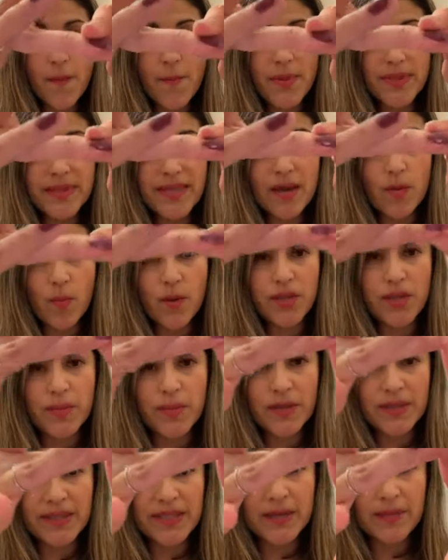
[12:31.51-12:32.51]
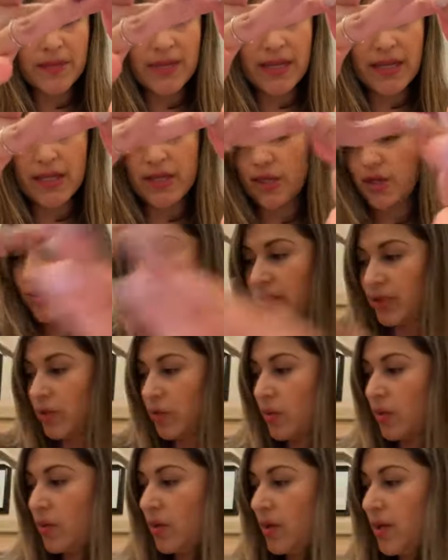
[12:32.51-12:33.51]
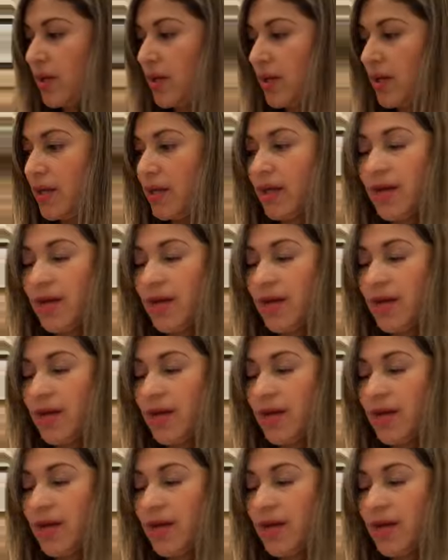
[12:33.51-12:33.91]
But then when you put them in your little